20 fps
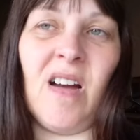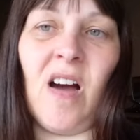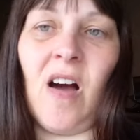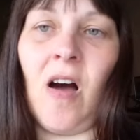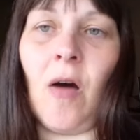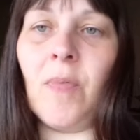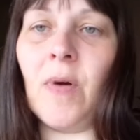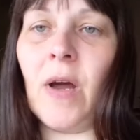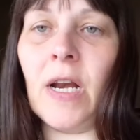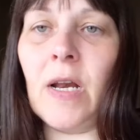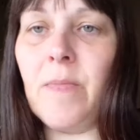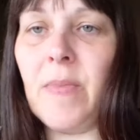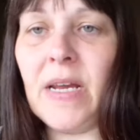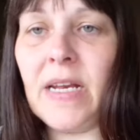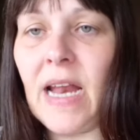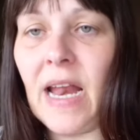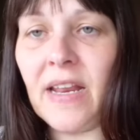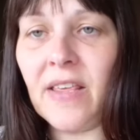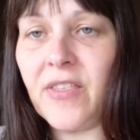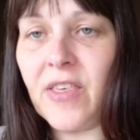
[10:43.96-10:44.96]
aren't going to
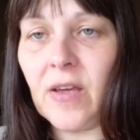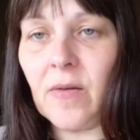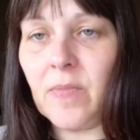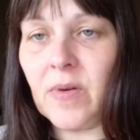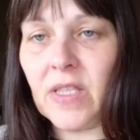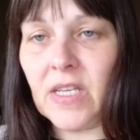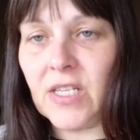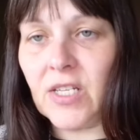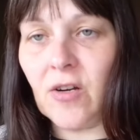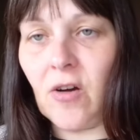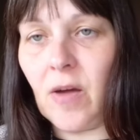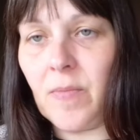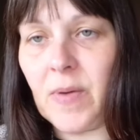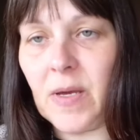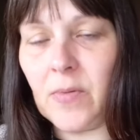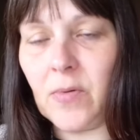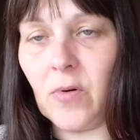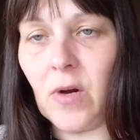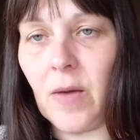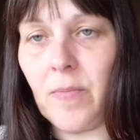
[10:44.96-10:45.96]
mean anything by the time
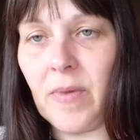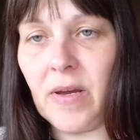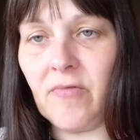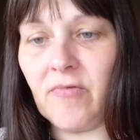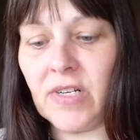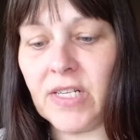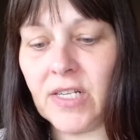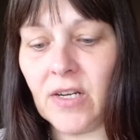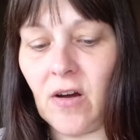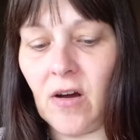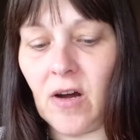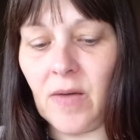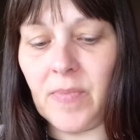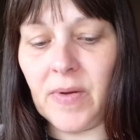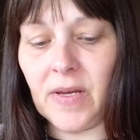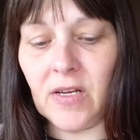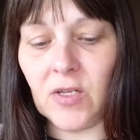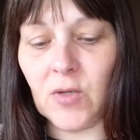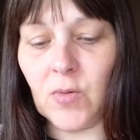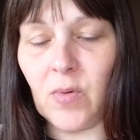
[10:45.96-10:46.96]
people like me retire,
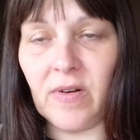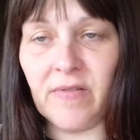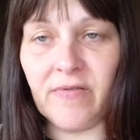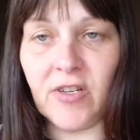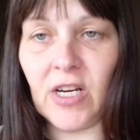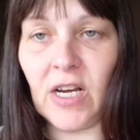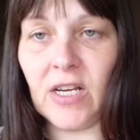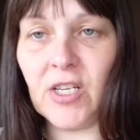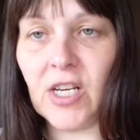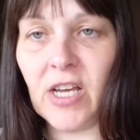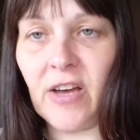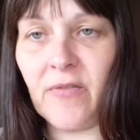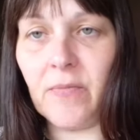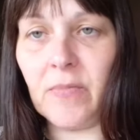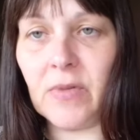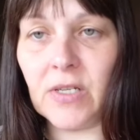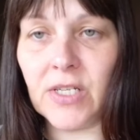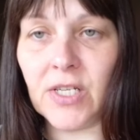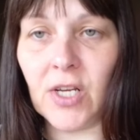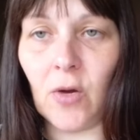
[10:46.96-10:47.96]
because we'll have changed
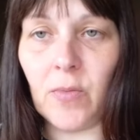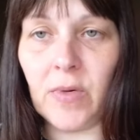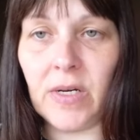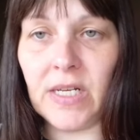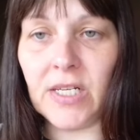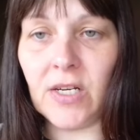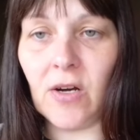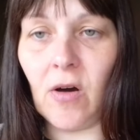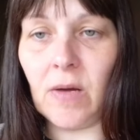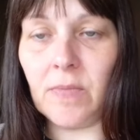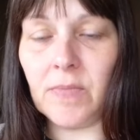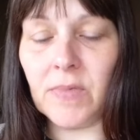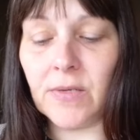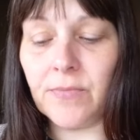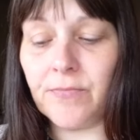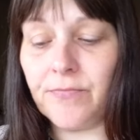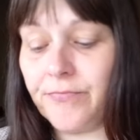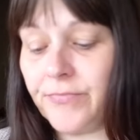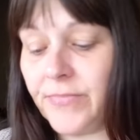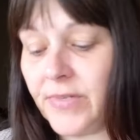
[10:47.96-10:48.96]
government so many times.
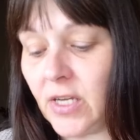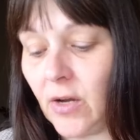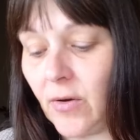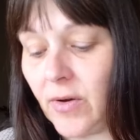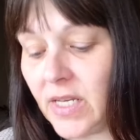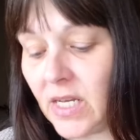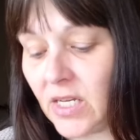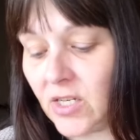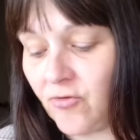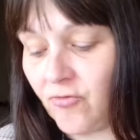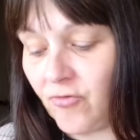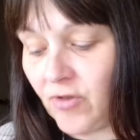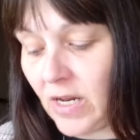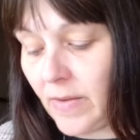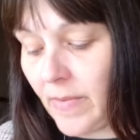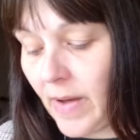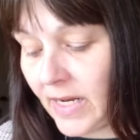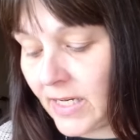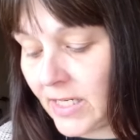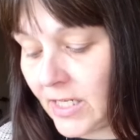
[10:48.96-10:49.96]
So it doesn't really
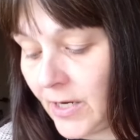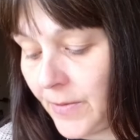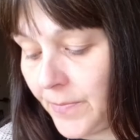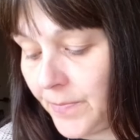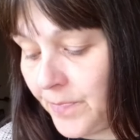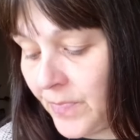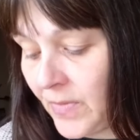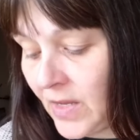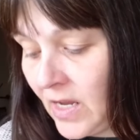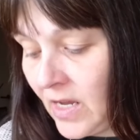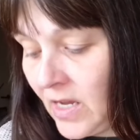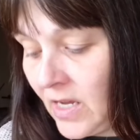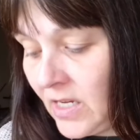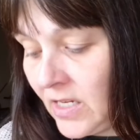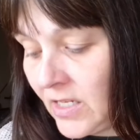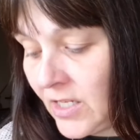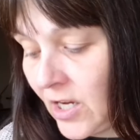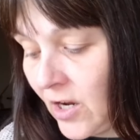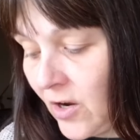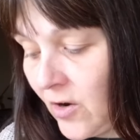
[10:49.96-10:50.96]
matter.
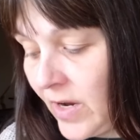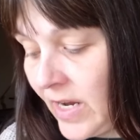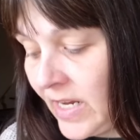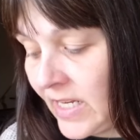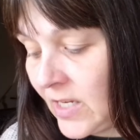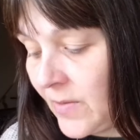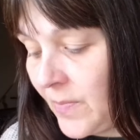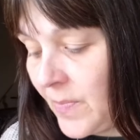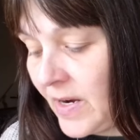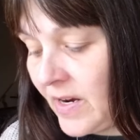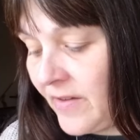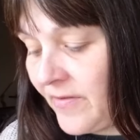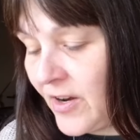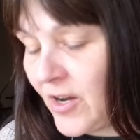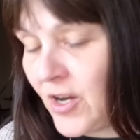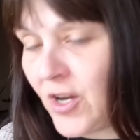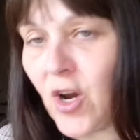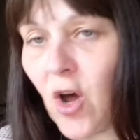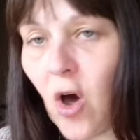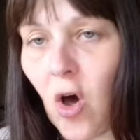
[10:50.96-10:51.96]
So it's a bit of a
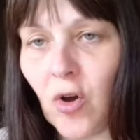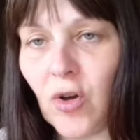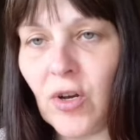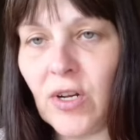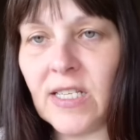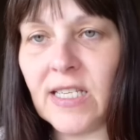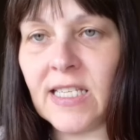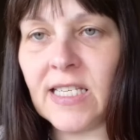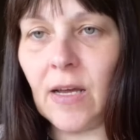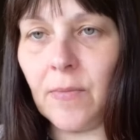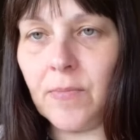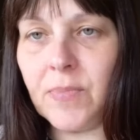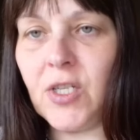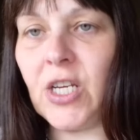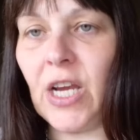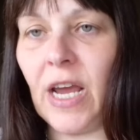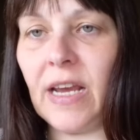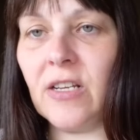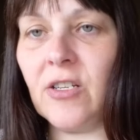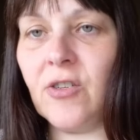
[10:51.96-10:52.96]

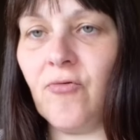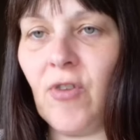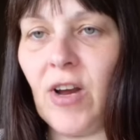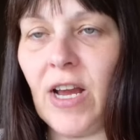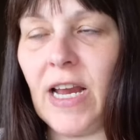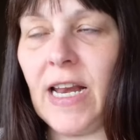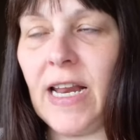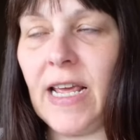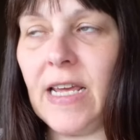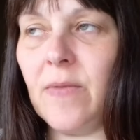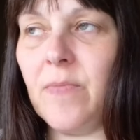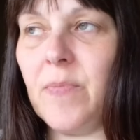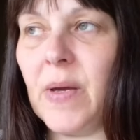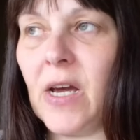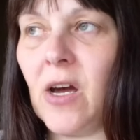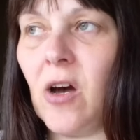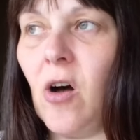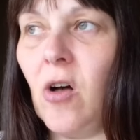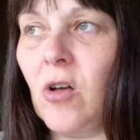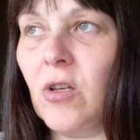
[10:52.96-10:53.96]
non-subject, really,
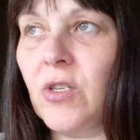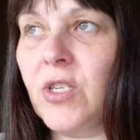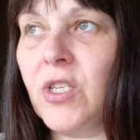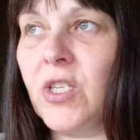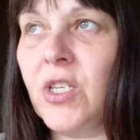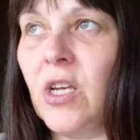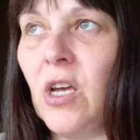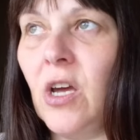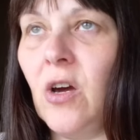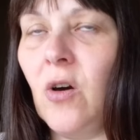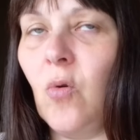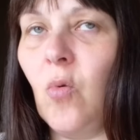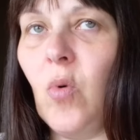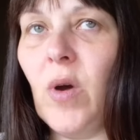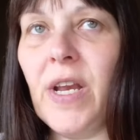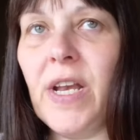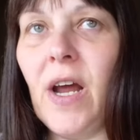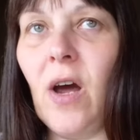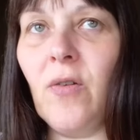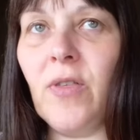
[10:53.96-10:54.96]
because
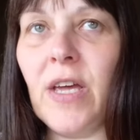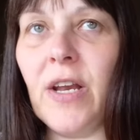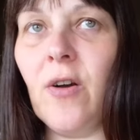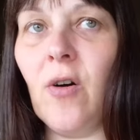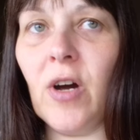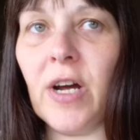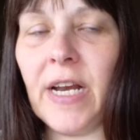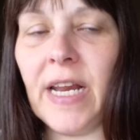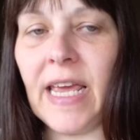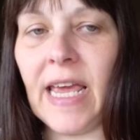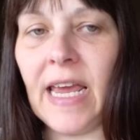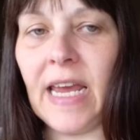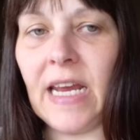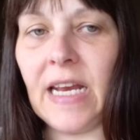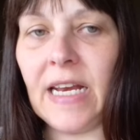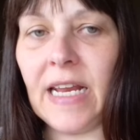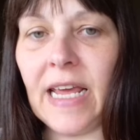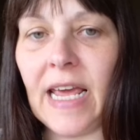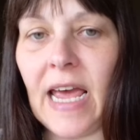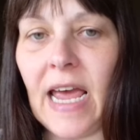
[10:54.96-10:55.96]
we know they're not going to get
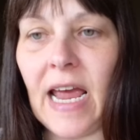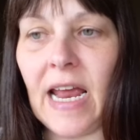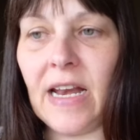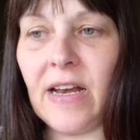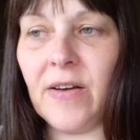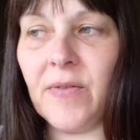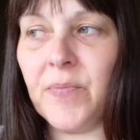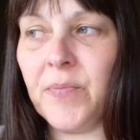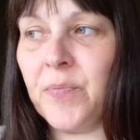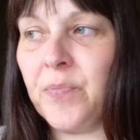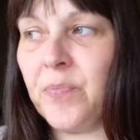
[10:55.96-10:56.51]
in again.